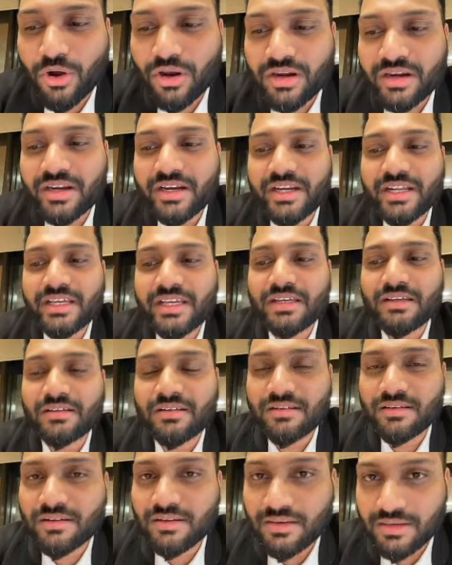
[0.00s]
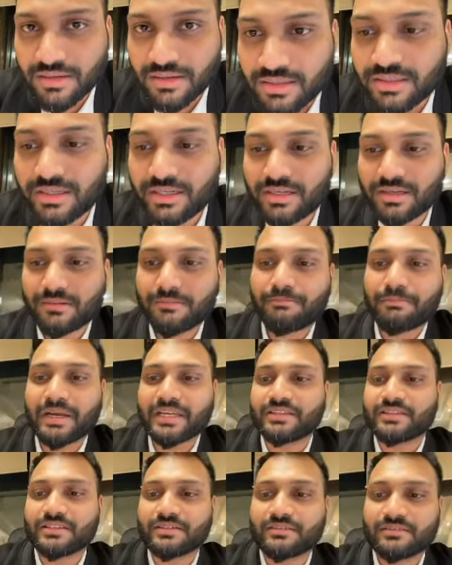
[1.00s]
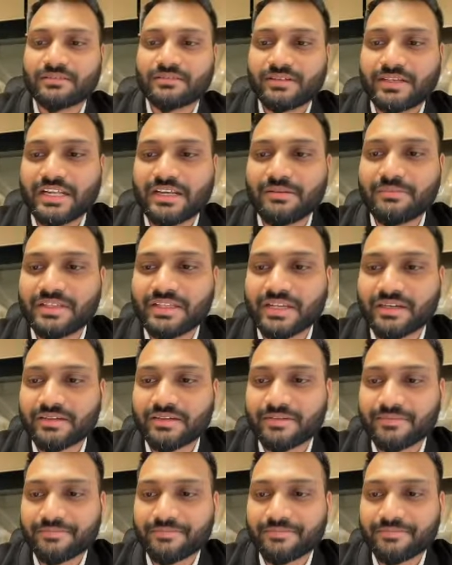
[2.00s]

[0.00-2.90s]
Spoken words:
already learned Python? Tell me that.